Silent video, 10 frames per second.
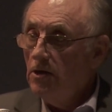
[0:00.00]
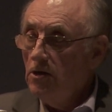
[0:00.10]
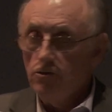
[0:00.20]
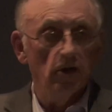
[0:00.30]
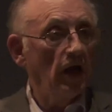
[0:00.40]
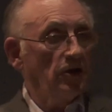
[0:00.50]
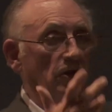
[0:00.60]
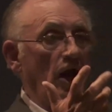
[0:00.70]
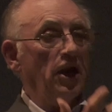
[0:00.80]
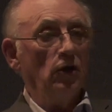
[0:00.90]
the
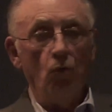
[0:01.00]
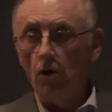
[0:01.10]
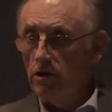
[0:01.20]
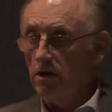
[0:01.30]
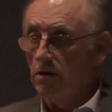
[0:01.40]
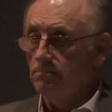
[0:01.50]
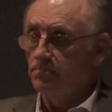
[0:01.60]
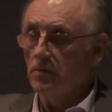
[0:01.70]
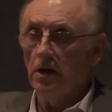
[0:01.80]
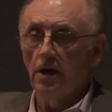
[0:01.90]

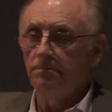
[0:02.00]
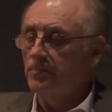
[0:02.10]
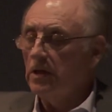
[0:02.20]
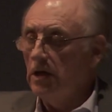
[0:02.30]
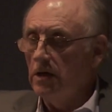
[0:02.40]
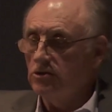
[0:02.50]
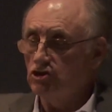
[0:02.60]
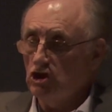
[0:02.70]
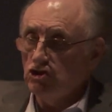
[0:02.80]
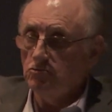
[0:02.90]
1981
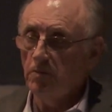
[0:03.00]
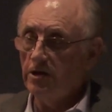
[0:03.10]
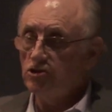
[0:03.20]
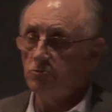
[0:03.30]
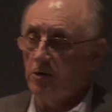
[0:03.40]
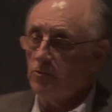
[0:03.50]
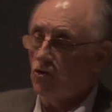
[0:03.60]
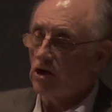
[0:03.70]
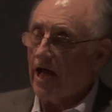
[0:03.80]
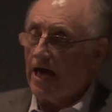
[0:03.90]
decision by the Supreme
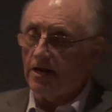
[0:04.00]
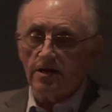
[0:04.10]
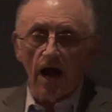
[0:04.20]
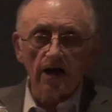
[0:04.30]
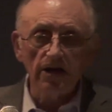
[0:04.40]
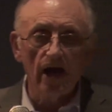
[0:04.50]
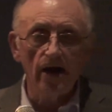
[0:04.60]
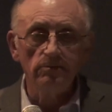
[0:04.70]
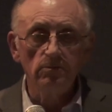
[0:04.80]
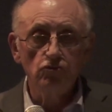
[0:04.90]
Court of Canada knocking
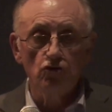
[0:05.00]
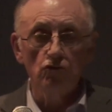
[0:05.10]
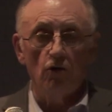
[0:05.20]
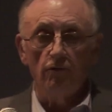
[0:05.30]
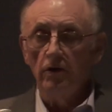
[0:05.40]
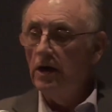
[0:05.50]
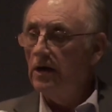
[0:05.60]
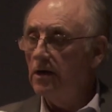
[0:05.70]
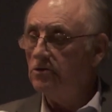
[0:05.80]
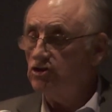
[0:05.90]
down Trudeau
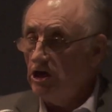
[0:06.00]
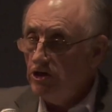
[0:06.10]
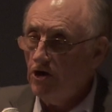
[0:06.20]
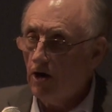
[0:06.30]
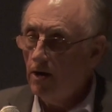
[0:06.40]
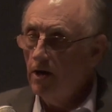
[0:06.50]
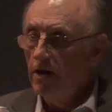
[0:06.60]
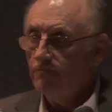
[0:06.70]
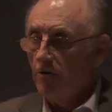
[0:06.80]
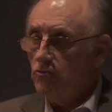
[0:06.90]
Sr.
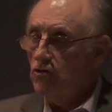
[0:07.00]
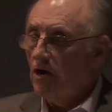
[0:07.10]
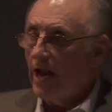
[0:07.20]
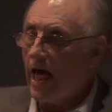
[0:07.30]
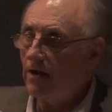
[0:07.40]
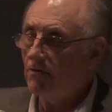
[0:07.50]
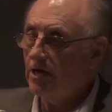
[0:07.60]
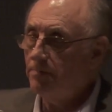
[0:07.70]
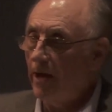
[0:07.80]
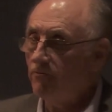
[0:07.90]
from unilaterally
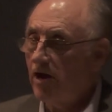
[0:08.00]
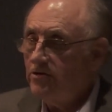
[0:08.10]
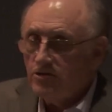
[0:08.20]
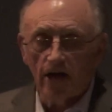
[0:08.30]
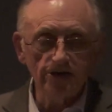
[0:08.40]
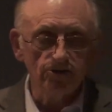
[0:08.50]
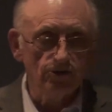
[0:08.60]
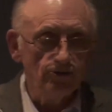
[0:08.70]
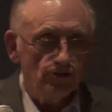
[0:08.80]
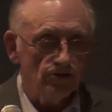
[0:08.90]
patriating the
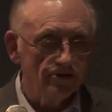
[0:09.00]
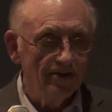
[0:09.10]
Constitution